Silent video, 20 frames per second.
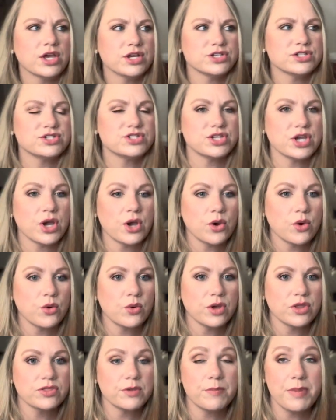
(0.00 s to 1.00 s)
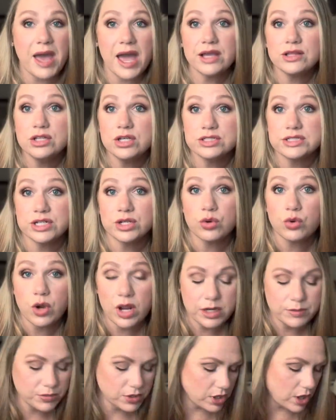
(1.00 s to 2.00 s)
So the bag looked
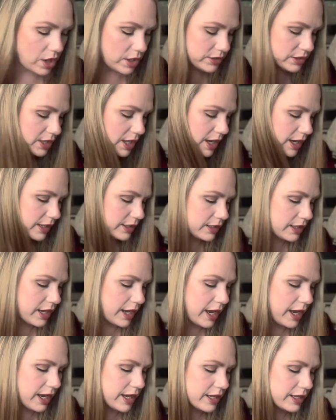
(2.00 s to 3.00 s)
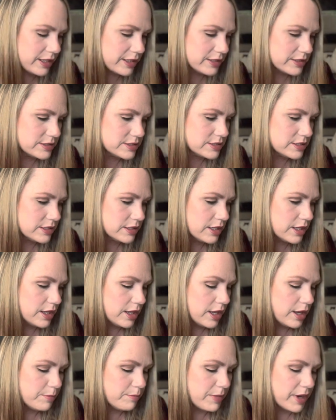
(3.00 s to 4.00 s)
incredible online and
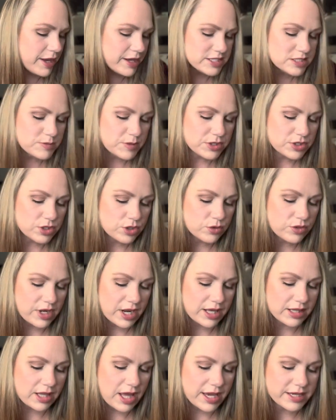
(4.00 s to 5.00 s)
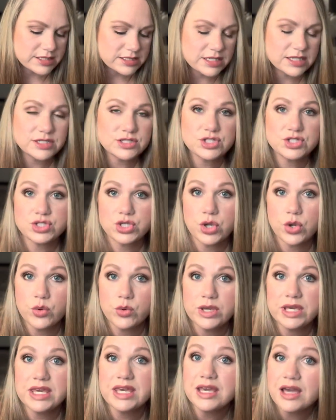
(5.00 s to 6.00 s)
my husband knew that I liked it, so
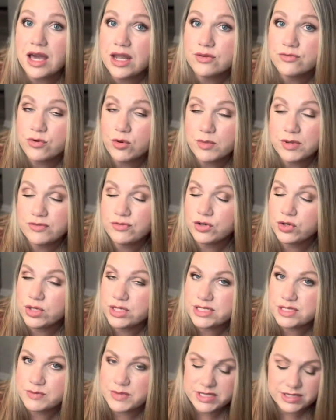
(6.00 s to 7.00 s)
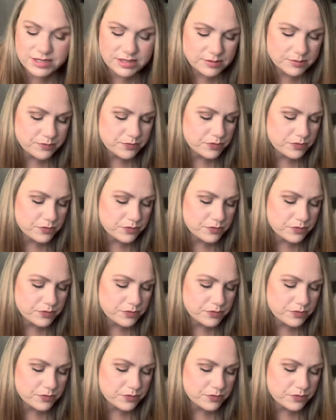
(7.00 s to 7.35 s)
he got it for me for Christmas.